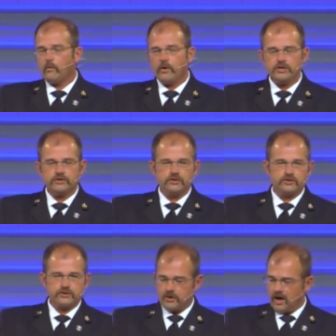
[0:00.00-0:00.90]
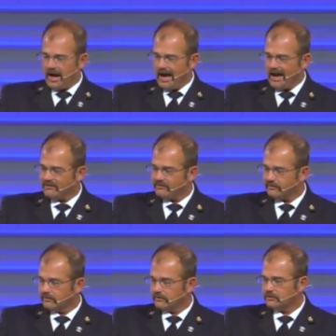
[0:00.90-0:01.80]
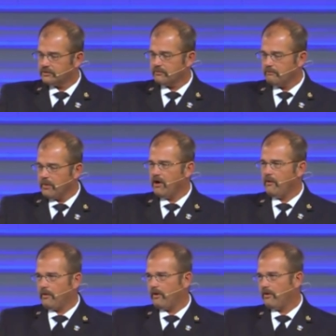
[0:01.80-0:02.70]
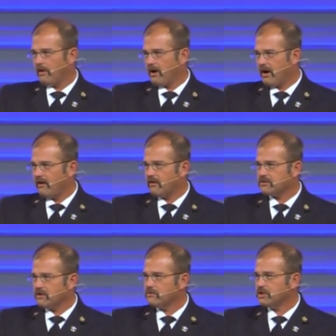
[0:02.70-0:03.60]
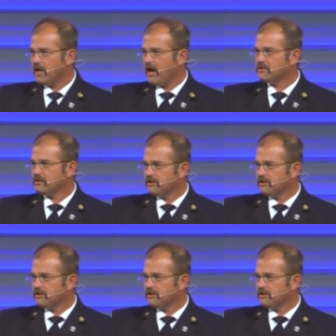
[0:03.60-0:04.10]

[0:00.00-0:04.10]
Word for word: we should strive to mirror our association